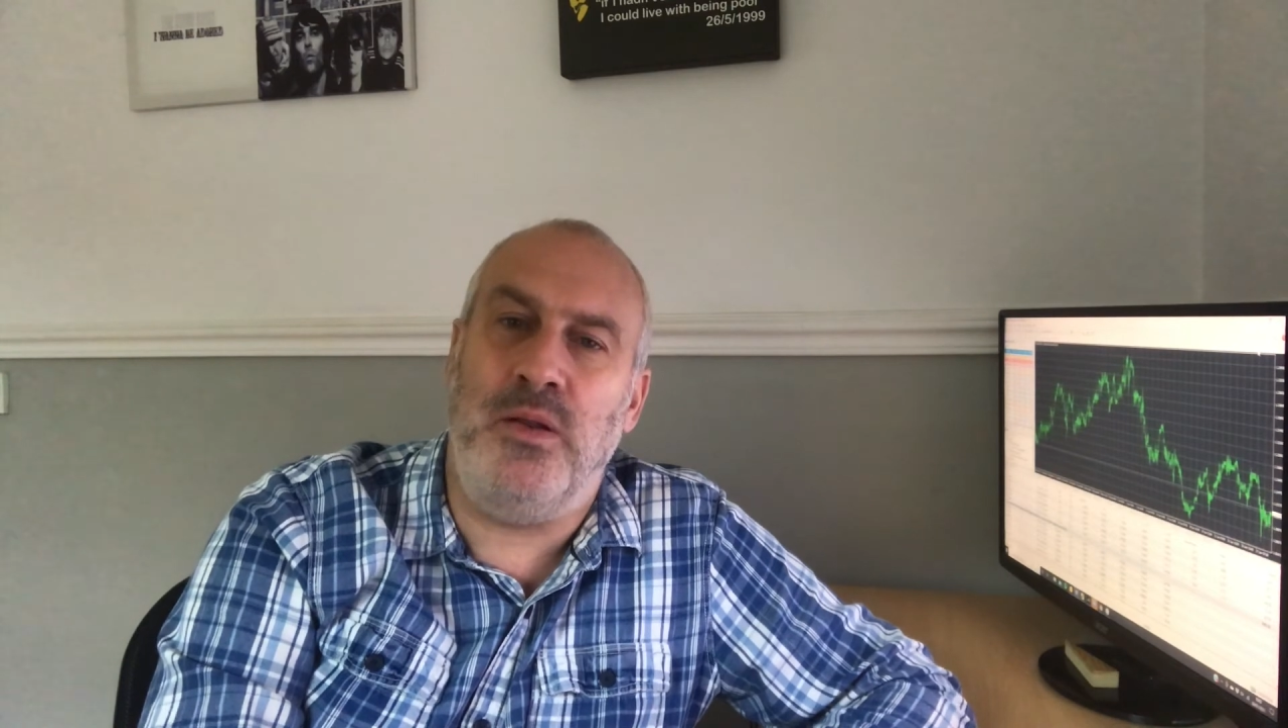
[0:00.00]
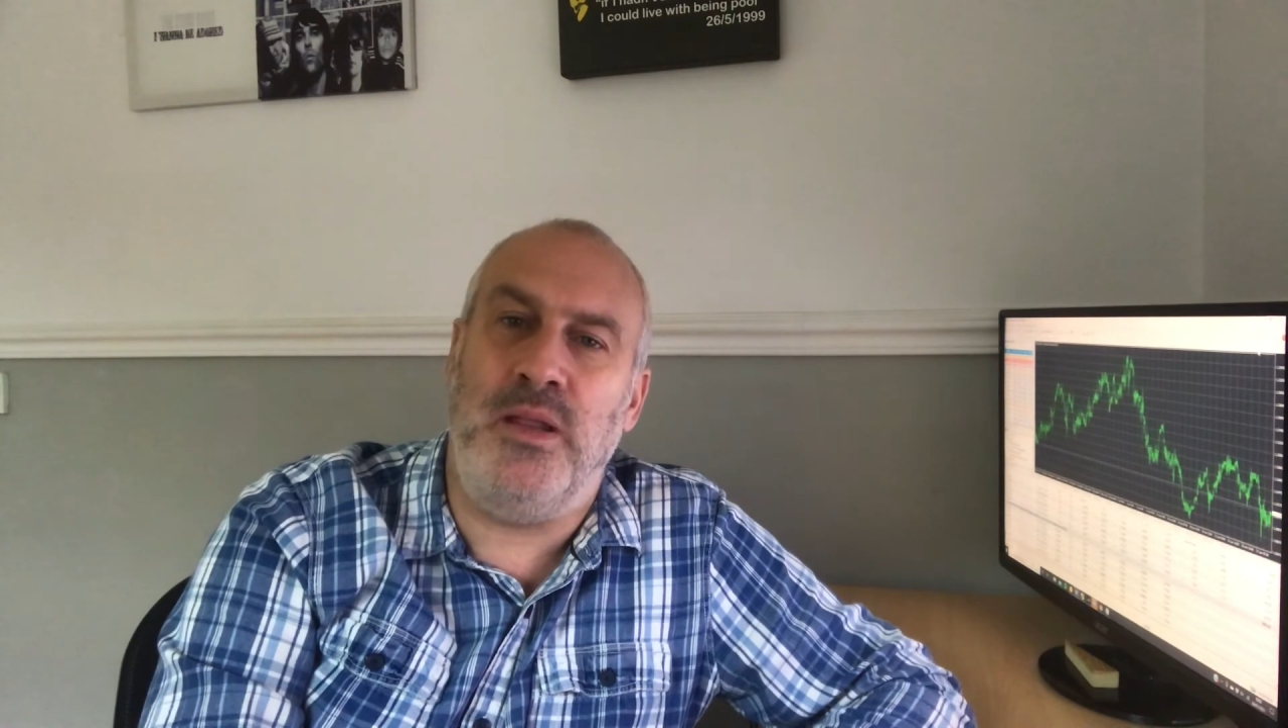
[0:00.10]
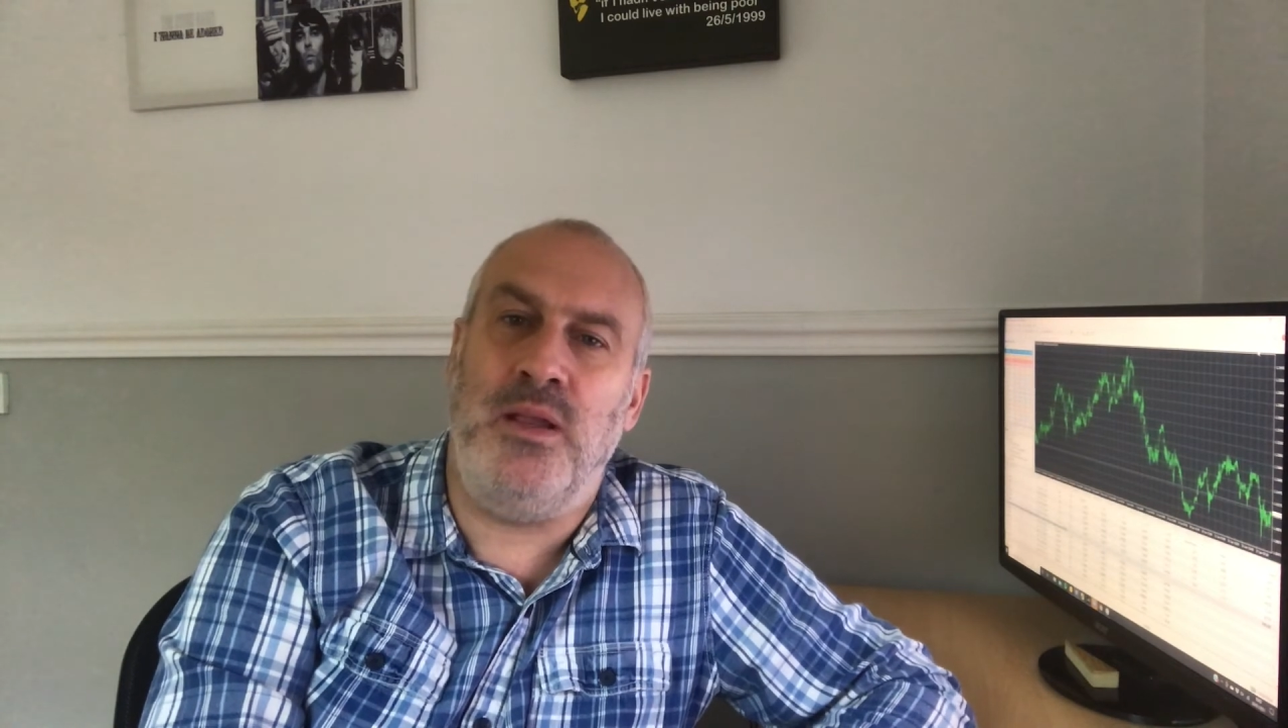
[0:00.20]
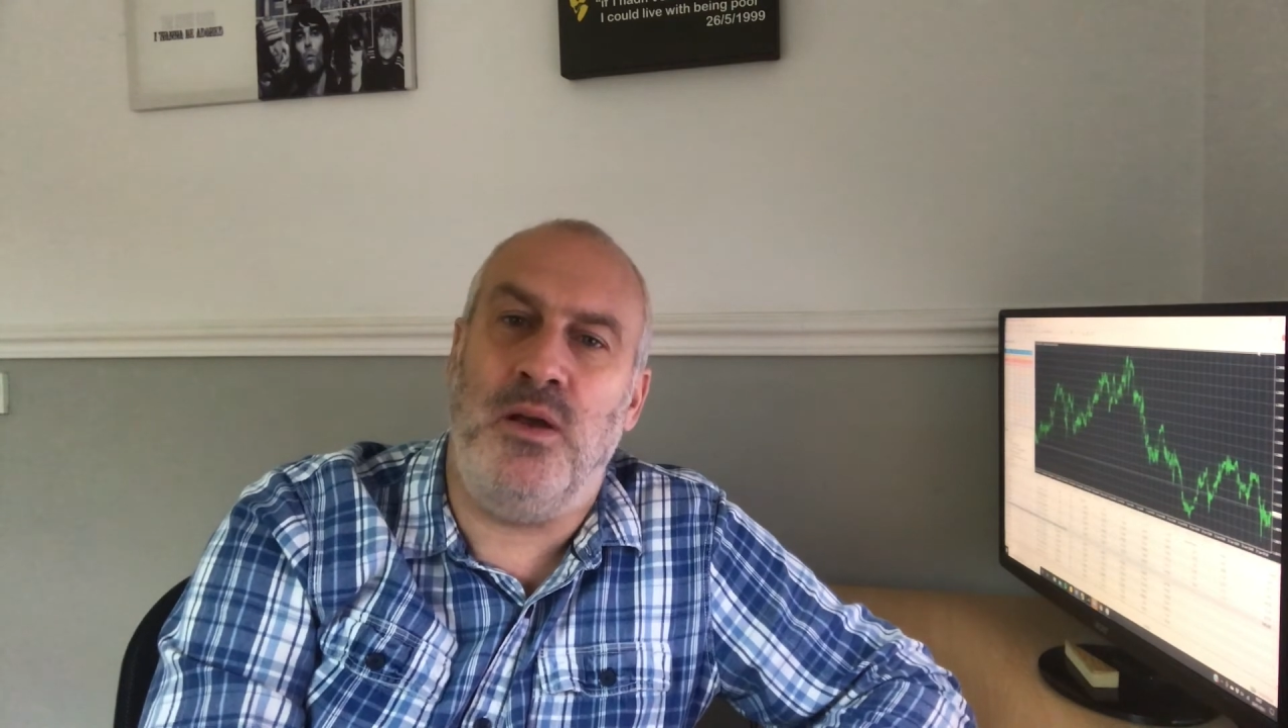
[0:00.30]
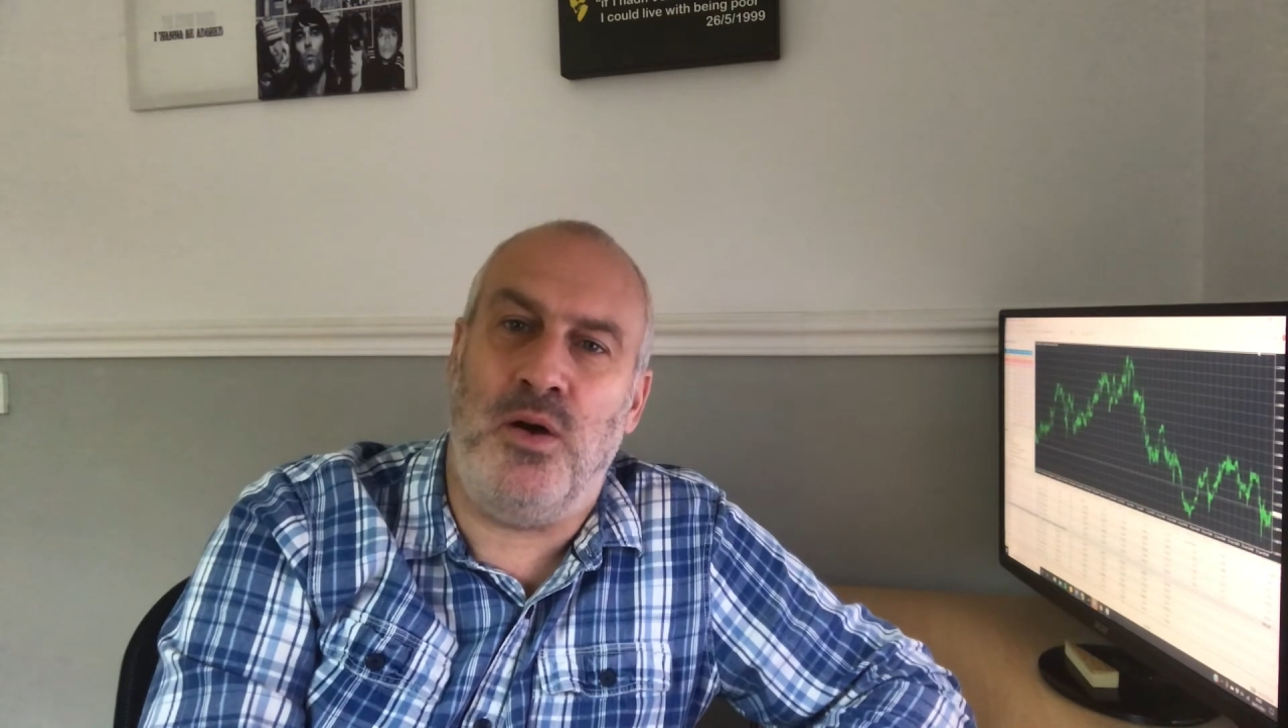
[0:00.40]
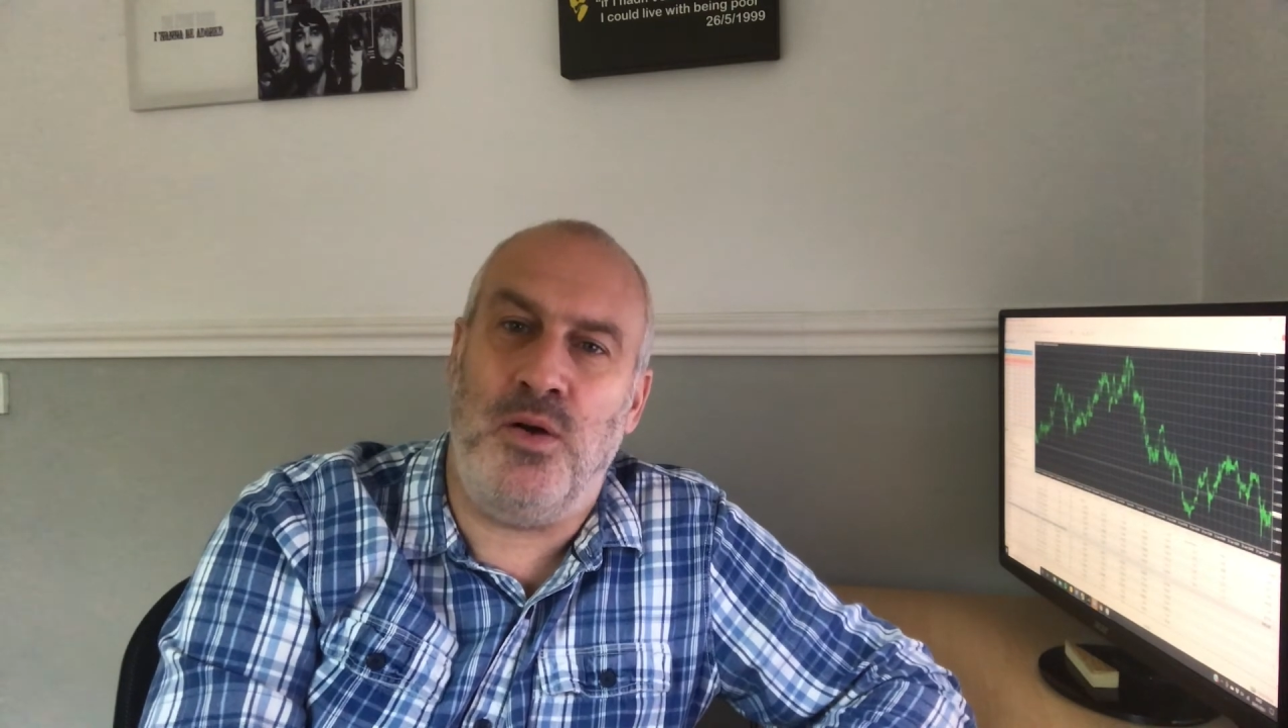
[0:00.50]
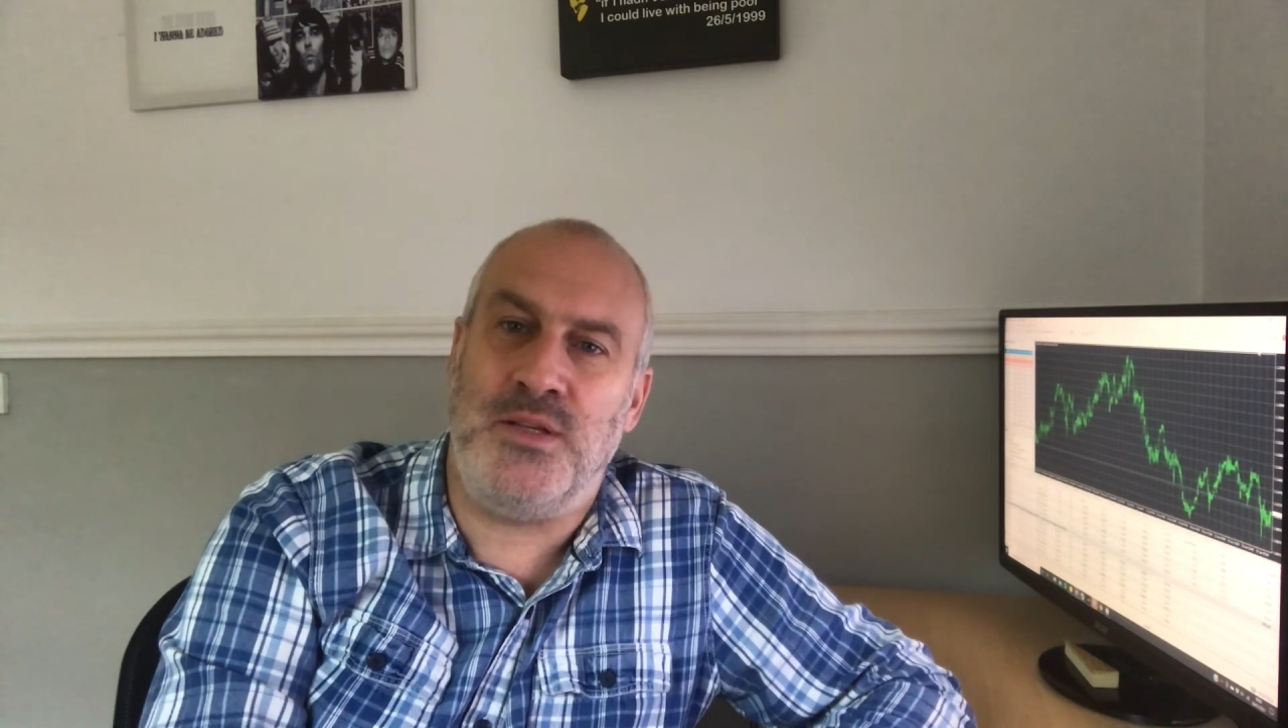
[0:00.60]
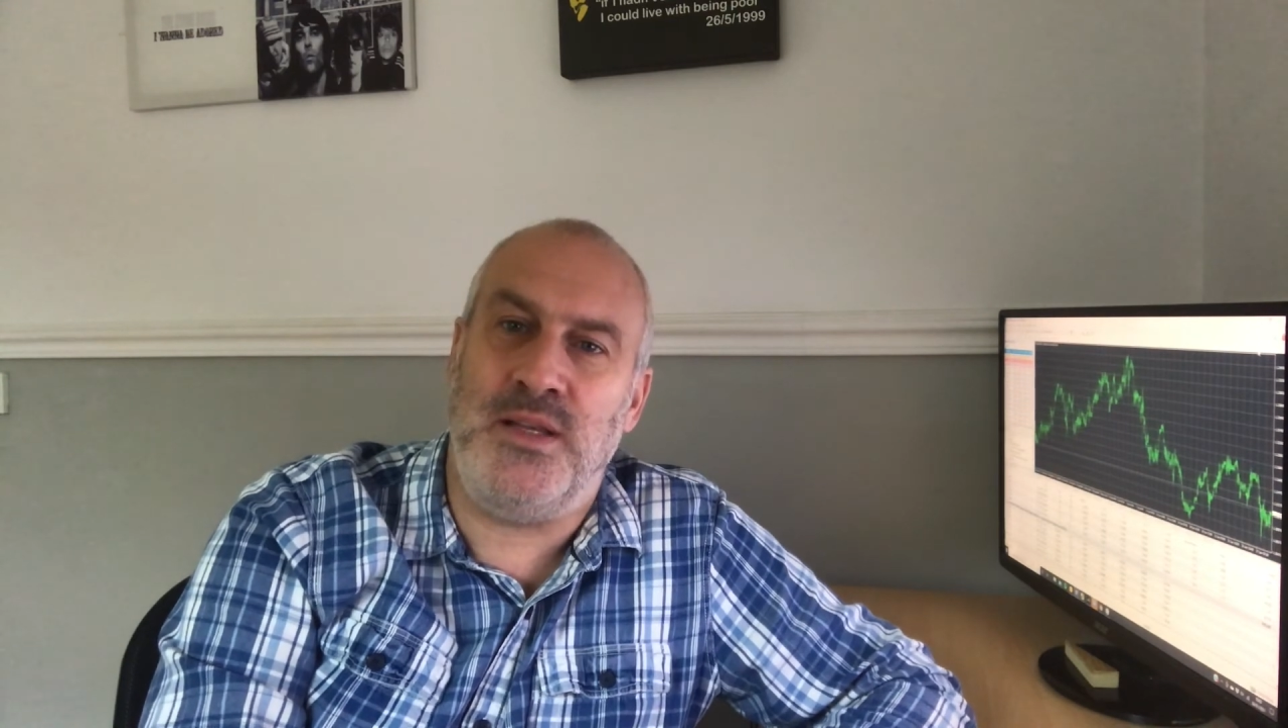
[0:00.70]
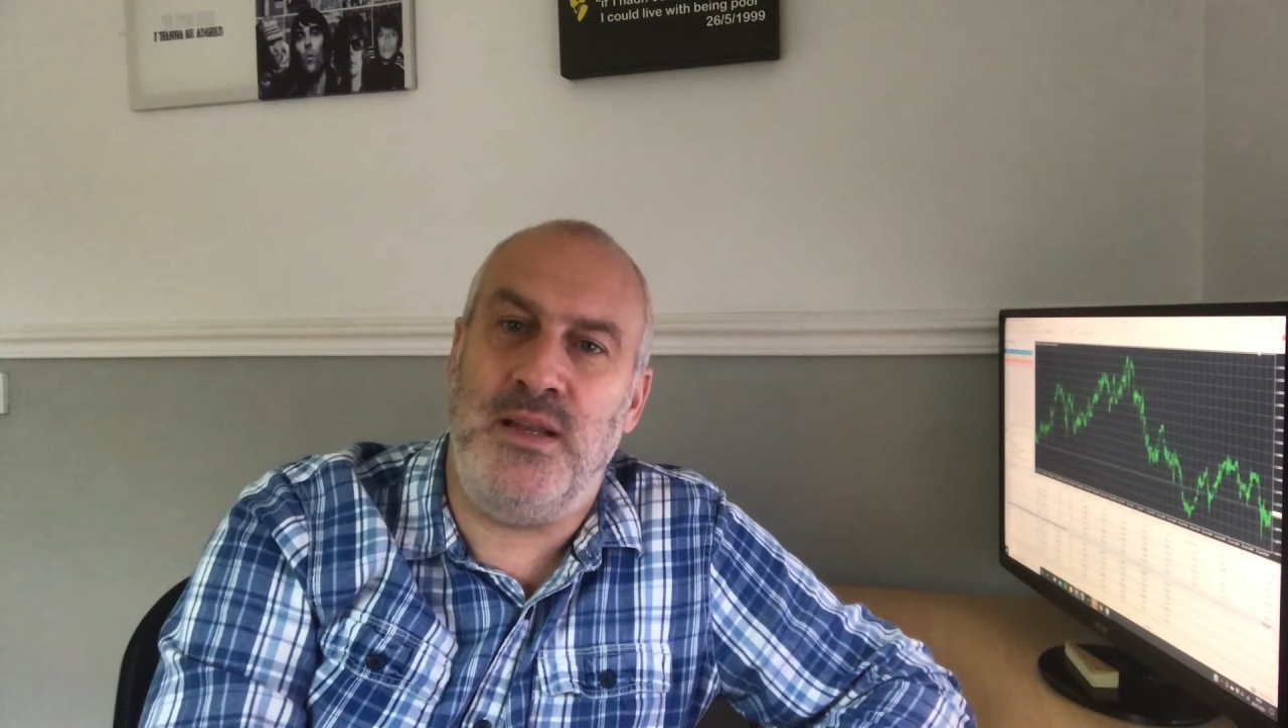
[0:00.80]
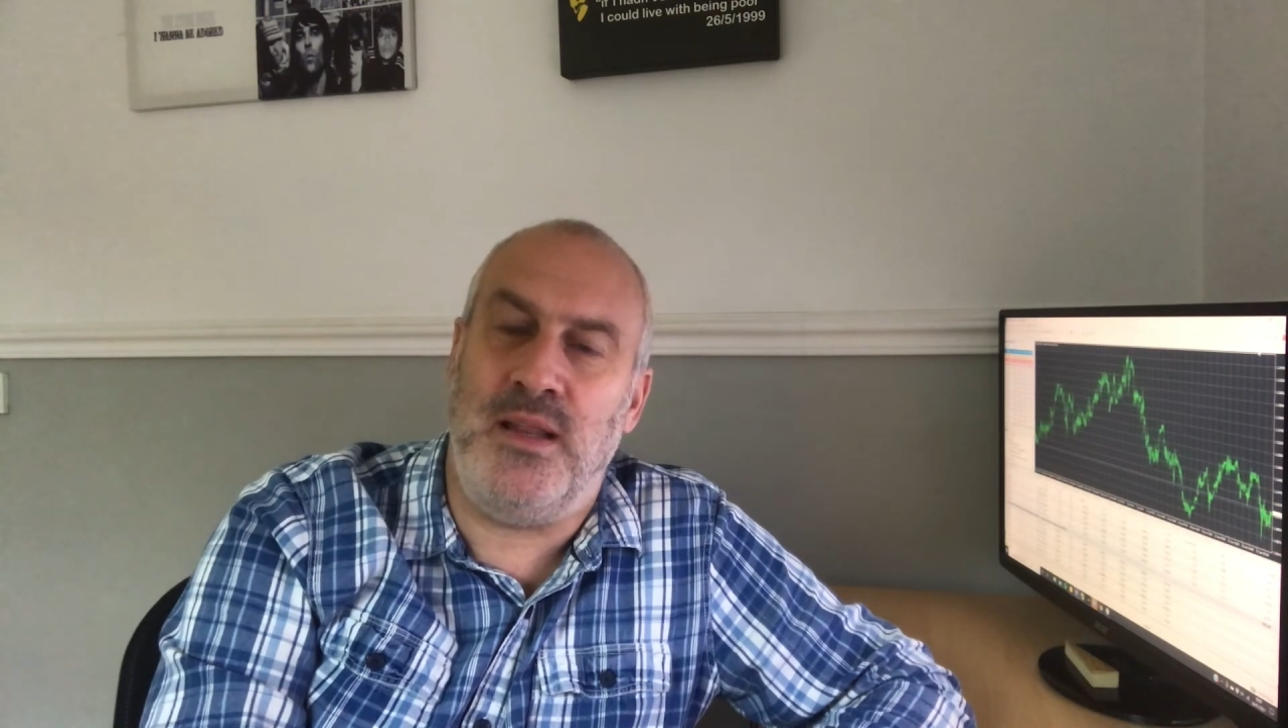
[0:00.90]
the Aussie,